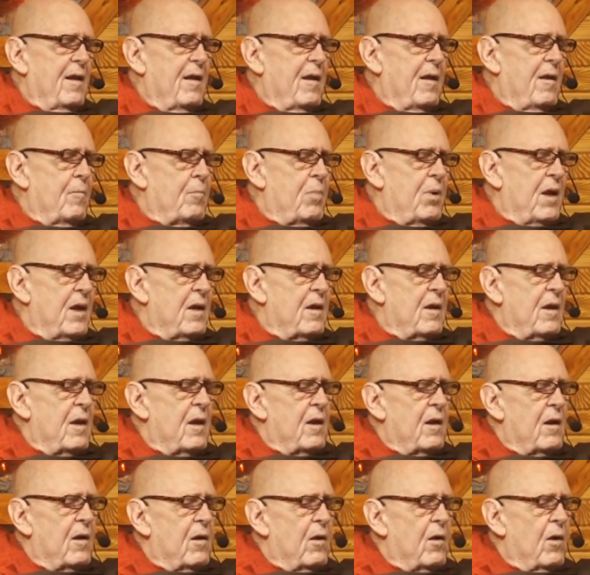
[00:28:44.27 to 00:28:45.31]

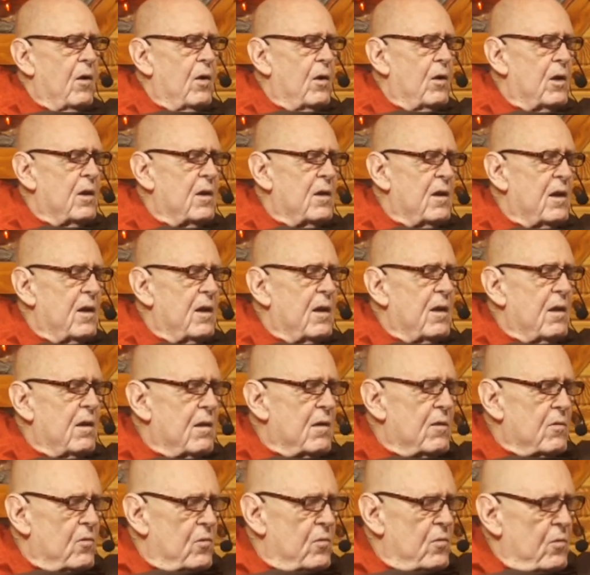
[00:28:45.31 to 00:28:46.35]
Dependent on,
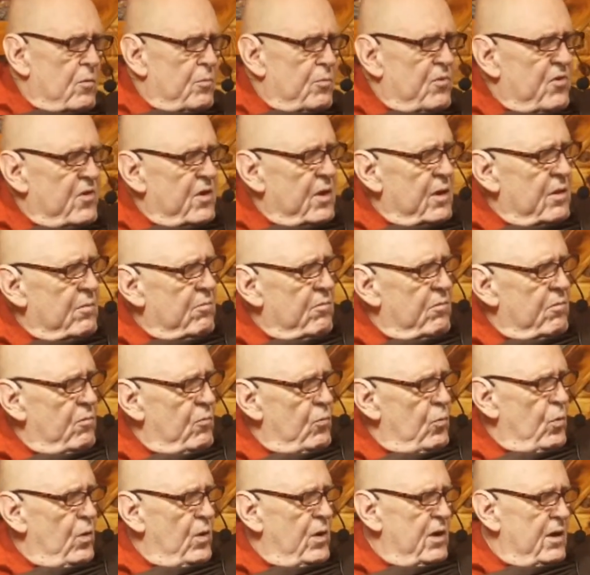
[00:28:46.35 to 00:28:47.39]
oops, I
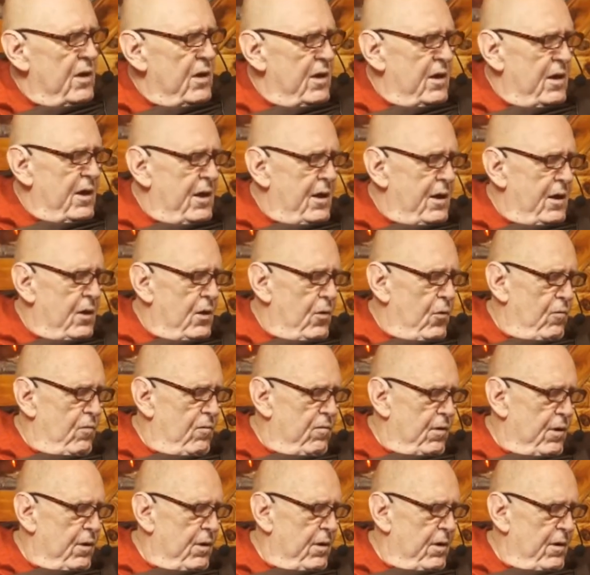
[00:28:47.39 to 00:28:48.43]
went, didn't go
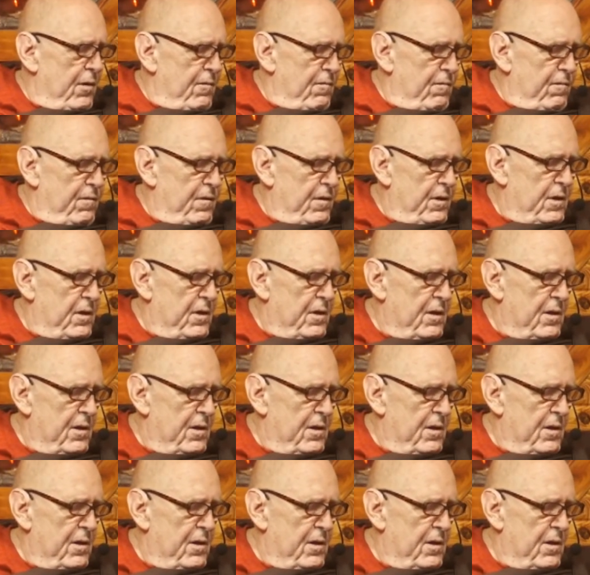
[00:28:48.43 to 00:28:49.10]
far enough.